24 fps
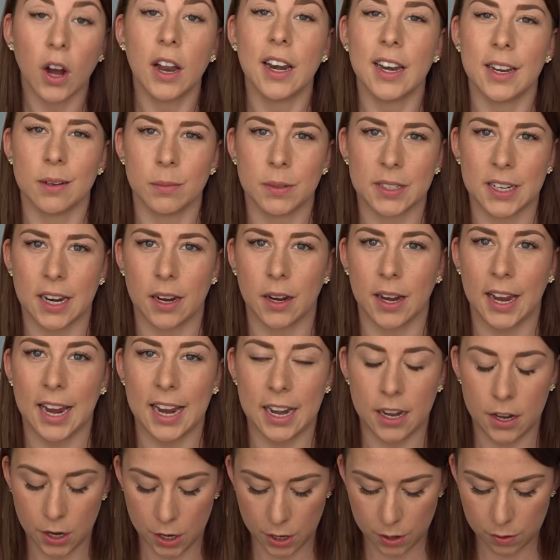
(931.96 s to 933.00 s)
got a lipstick
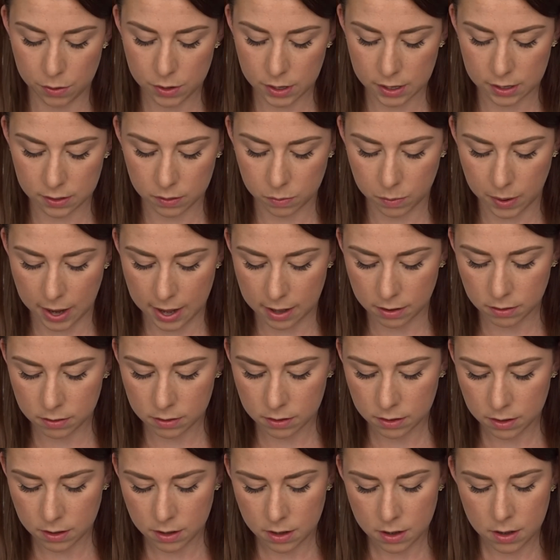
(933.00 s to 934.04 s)
in Nude as well,
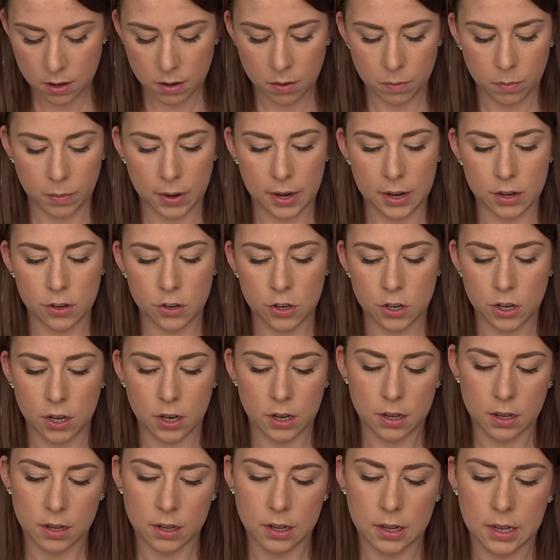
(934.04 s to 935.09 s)
which
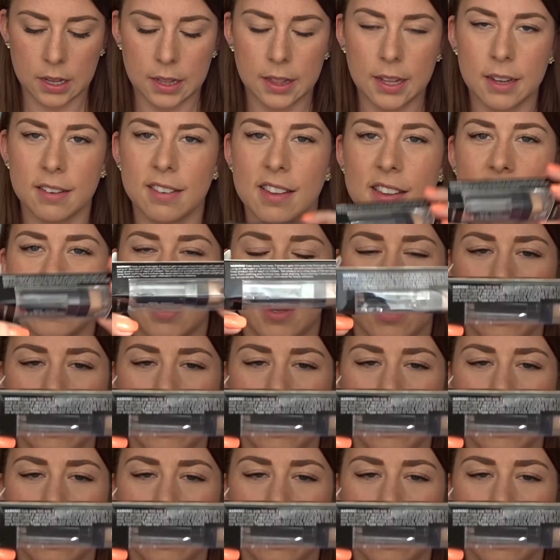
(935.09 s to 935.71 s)
this is the